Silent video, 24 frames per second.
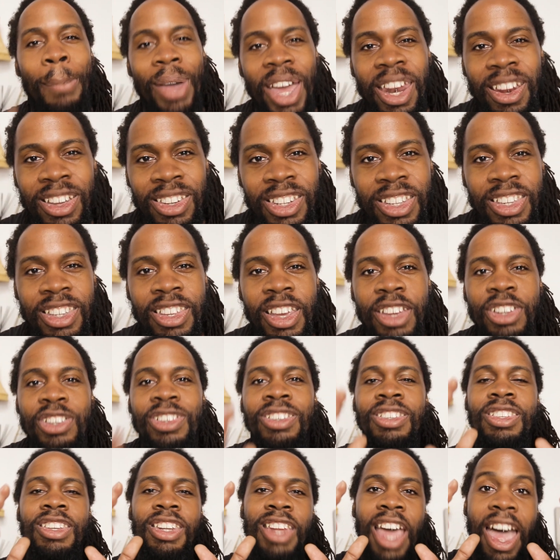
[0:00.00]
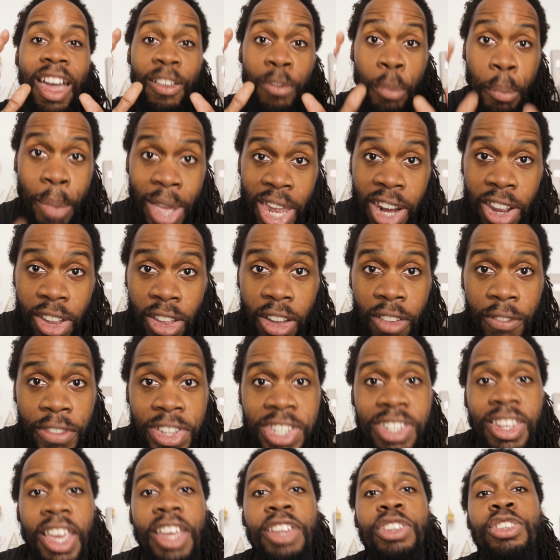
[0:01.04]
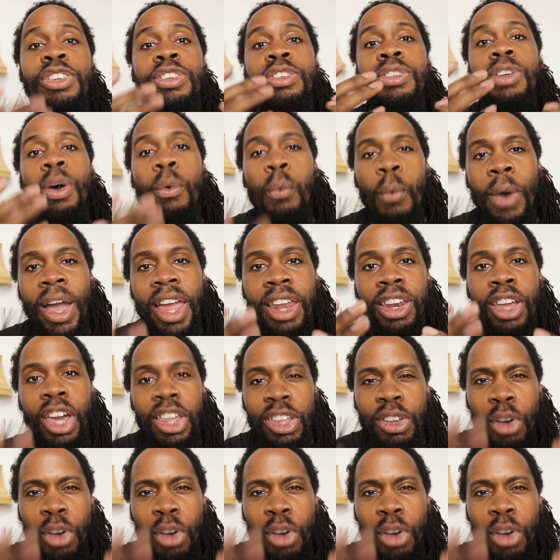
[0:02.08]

better decisions and have better conversations when